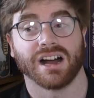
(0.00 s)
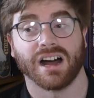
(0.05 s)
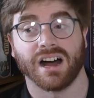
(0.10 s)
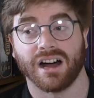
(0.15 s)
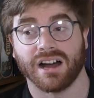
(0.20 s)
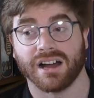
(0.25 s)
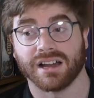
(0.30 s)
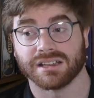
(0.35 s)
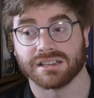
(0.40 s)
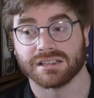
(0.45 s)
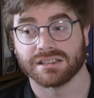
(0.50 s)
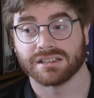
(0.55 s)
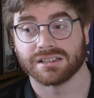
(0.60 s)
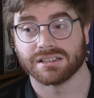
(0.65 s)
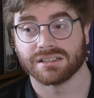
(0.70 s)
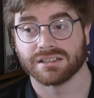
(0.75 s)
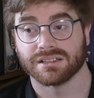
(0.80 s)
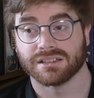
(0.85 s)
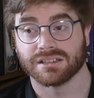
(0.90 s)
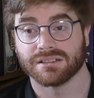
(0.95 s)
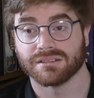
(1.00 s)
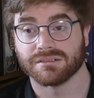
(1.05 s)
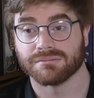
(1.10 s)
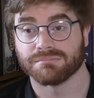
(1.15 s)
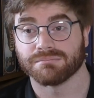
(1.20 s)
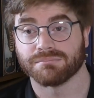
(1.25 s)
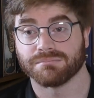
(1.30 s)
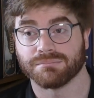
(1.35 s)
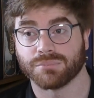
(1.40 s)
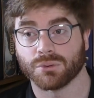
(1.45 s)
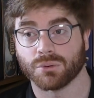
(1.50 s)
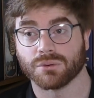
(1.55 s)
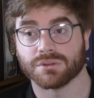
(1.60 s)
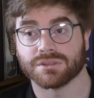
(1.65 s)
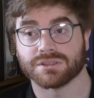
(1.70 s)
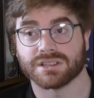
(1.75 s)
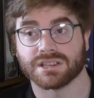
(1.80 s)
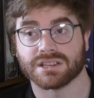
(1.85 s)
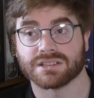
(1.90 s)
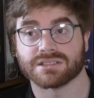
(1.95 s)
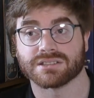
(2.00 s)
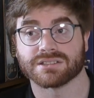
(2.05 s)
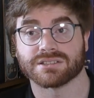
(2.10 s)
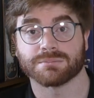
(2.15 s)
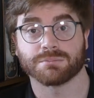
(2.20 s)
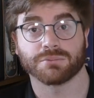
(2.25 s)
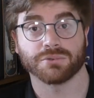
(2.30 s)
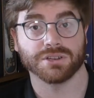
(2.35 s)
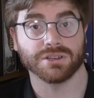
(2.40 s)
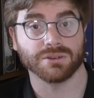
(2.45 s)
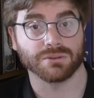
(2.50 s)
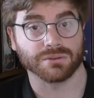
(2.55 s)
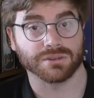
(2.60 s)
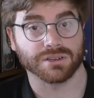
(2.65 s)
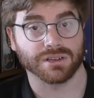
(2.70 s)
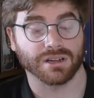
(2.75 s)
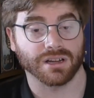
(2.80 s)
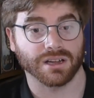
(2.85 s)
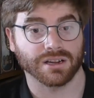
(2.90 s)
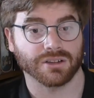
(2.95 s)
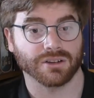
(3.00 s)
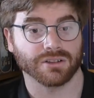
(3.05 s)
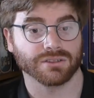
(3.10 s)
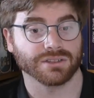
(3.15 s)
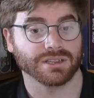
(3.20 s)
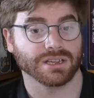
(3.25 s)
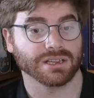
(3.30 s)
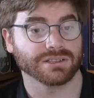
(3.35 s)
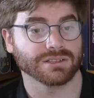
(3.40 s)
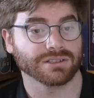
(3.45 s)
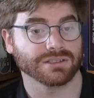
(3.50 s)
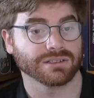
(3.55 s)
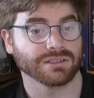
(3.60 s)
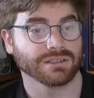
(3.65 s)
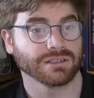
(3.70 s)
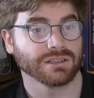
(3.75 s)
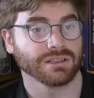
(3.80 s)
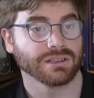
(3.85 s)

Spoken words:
I bought this as a pre-order. I got this